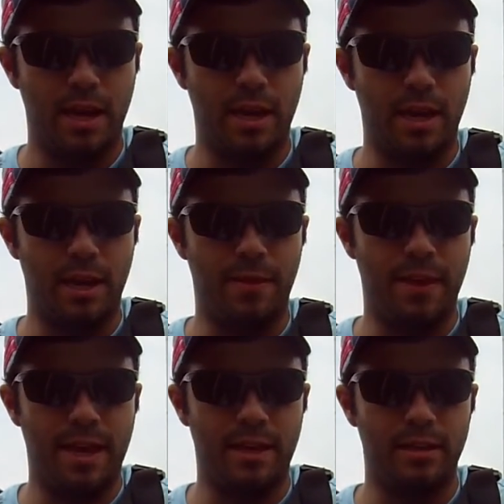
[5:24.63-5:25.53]

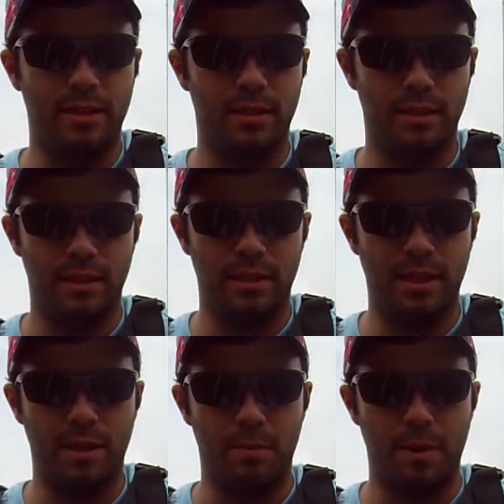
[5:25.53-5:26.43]
and that
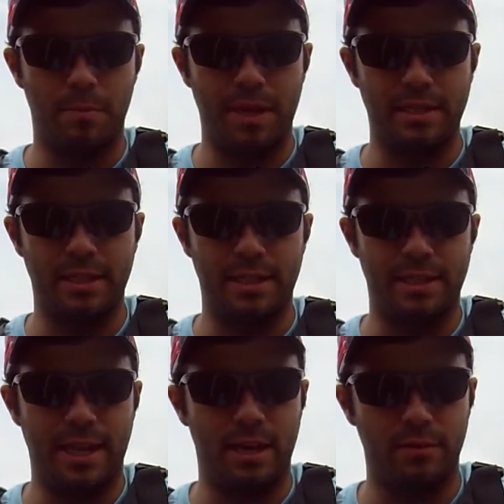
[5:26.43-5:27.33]
allowed my bait to
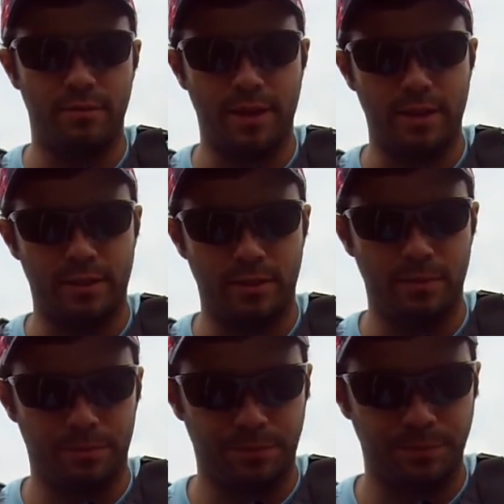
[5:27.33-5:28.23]
get down faster.